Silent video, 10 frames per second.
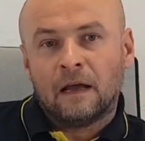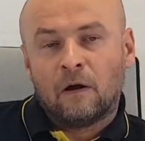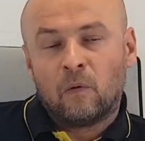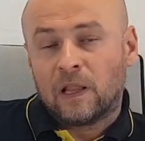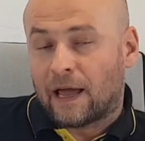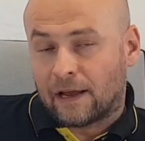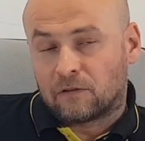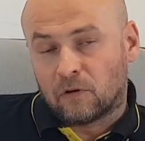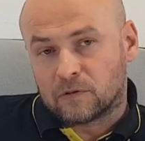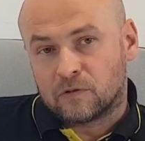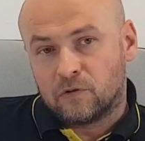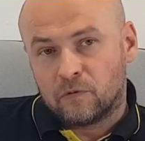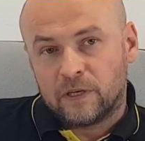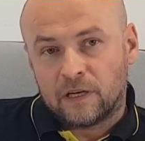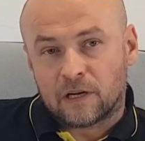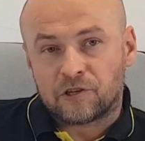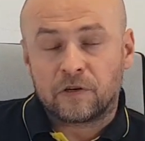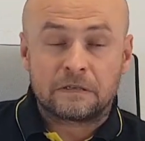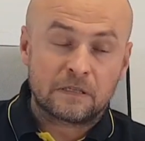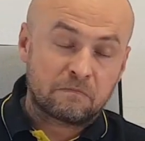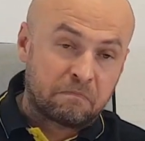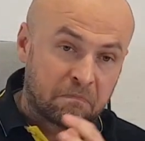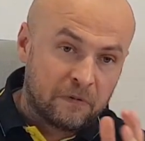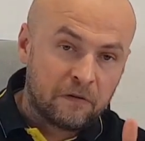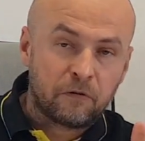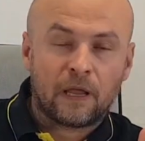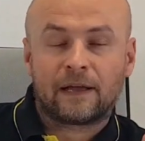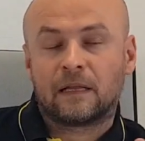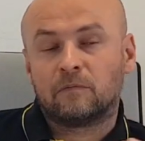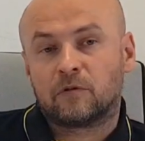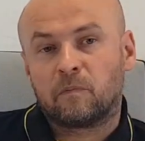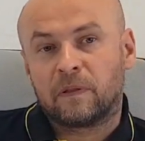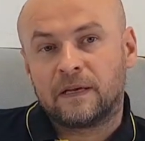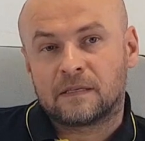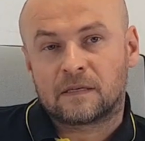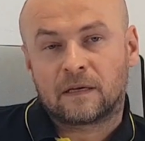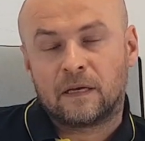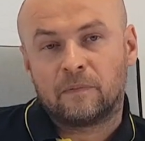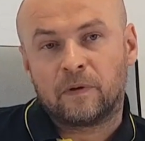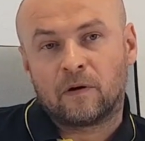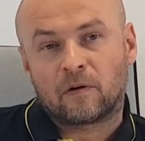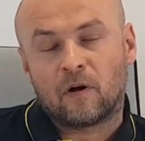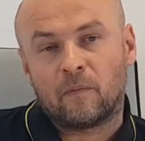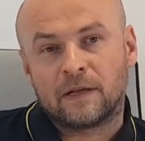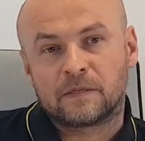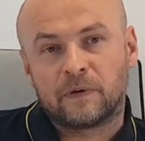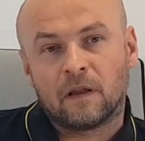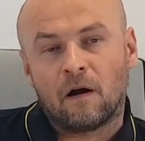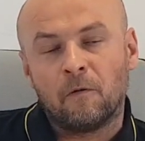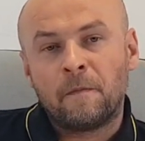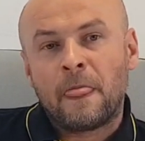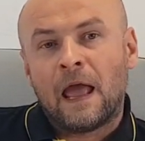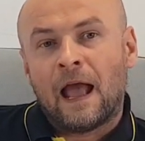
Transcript: We like those new miniatures. If you like them too, please keep your comments below.